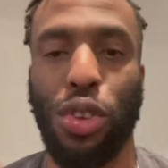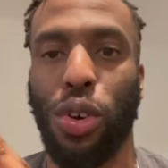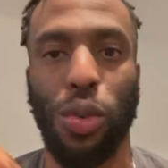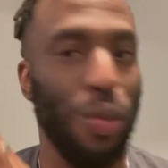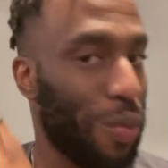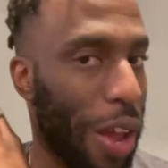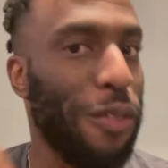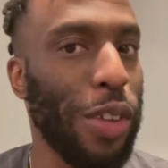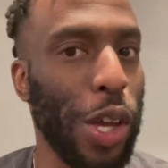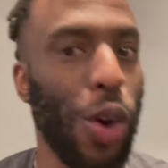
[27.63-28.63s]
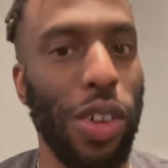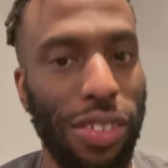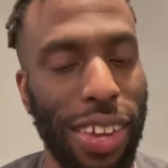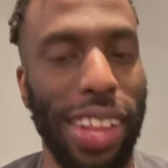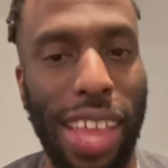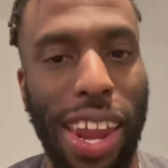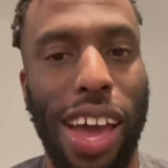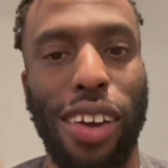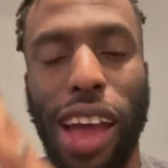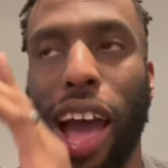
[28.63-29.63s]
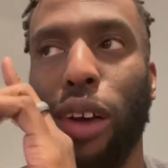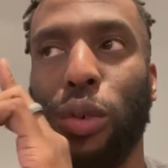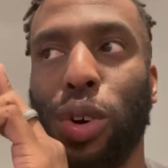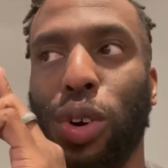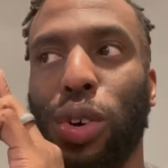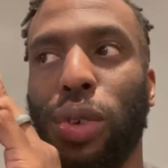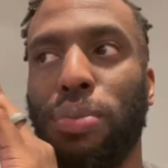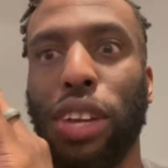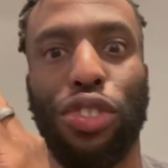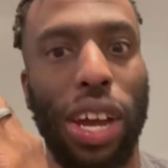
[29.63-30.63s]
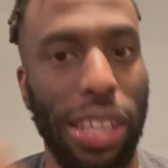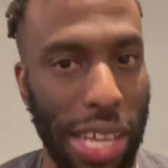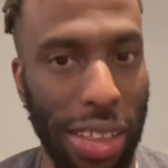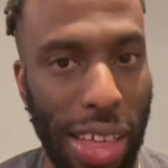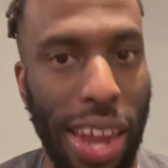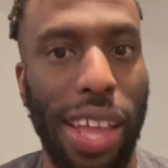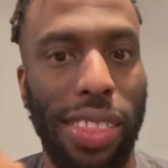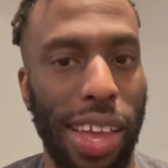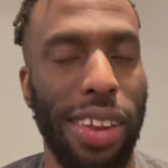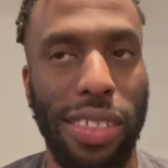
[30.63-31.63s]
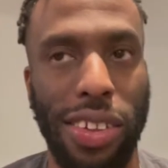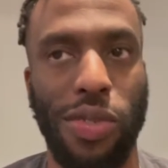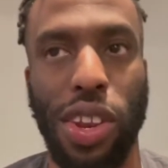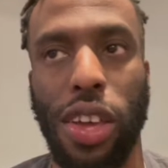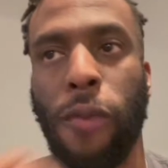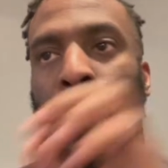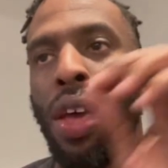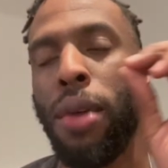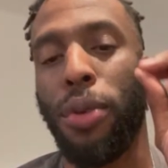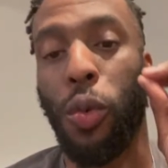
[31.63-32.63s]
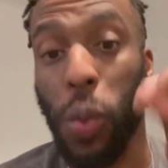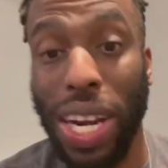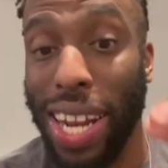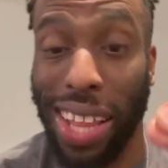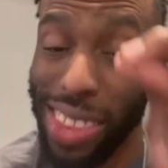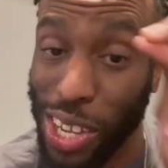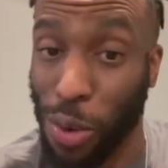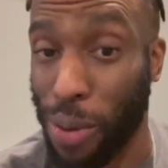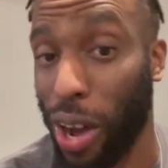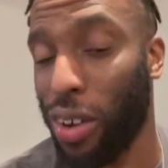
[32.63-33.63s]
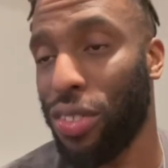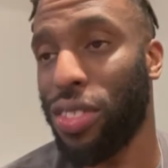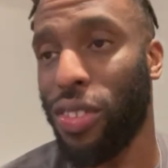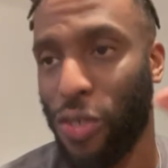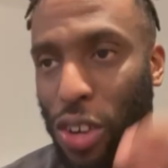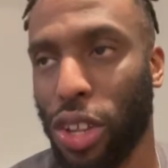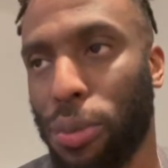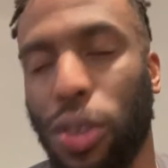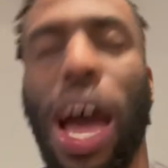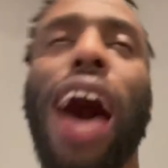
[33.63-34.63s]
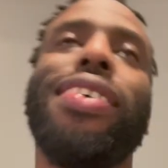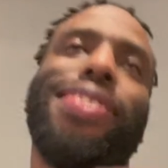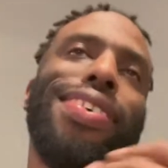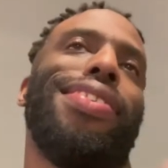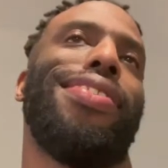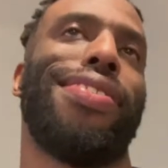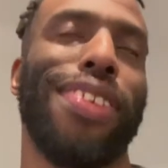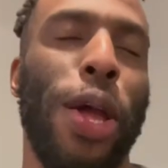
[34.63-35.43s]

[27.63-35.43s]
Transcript: So definitely go and check that out. I will make sure I link that at the end of this video. But what did I think about the first episode? I'll say this.